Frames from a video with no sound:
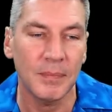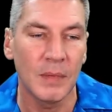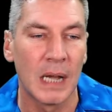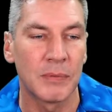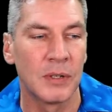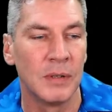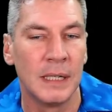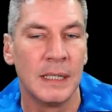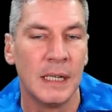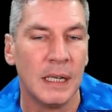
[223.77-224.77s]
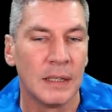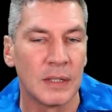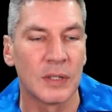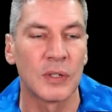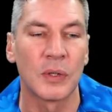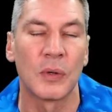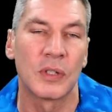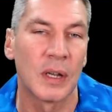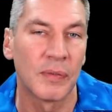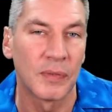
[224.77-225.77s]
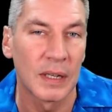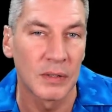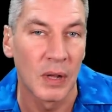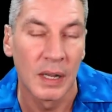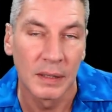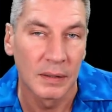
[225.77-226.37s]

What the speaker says: Absolutely. This is the sort of stuff that's like